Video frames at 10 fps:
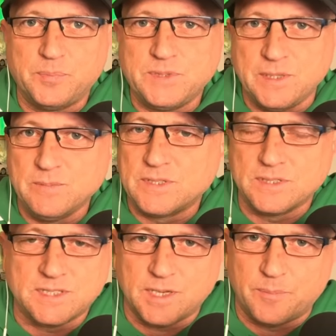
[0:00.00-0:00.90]

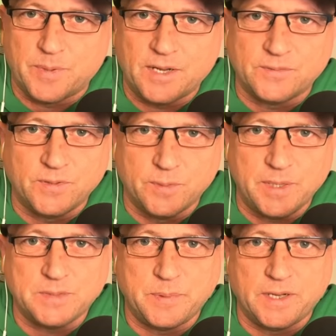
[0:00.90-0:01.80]
teams sit back for the
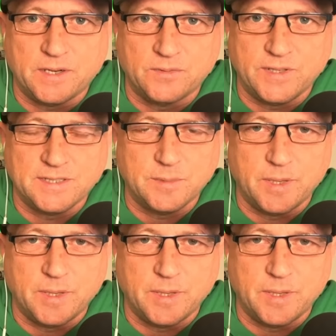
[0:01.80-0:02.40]
best part of 80